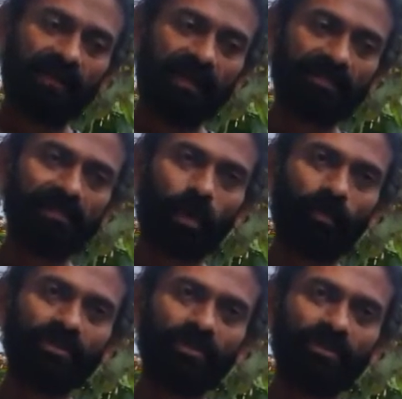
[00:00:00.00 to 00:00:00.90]
there is an
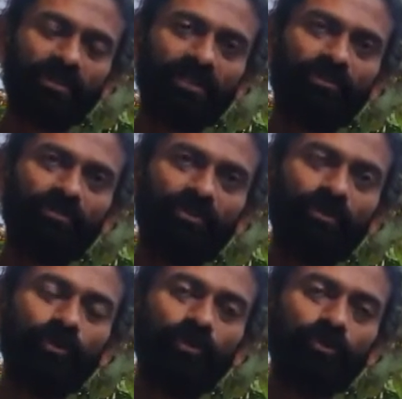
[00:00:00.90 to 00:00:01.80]
opportunity for
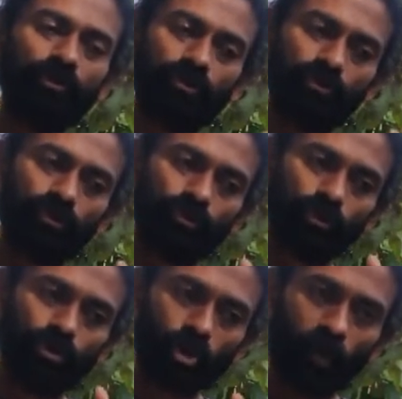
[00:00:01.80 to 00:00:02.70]
you
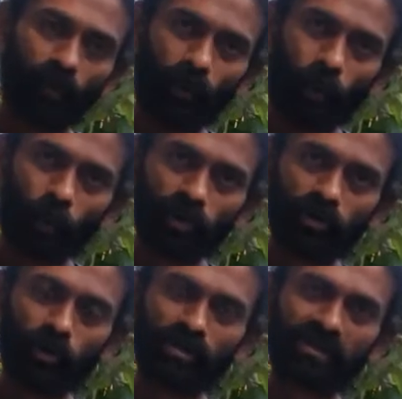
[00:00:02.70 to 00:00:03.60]
to drop all
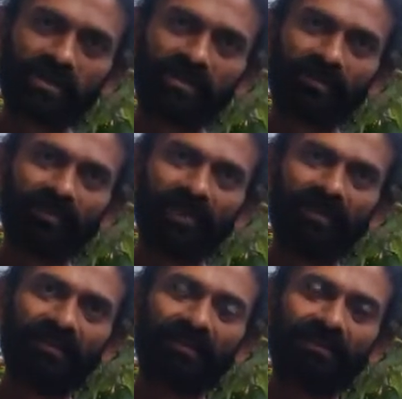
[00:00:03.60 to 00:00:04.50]
those
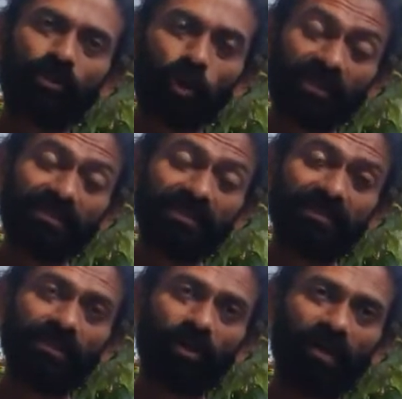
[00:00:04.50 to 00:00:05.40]

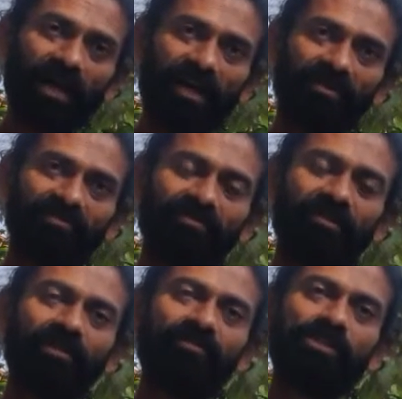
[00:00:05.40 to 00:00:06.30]
choices in your life
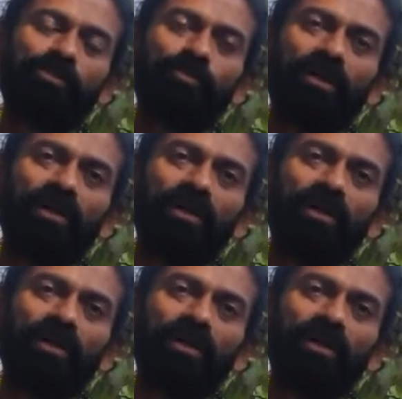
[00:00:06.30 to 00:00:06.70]
which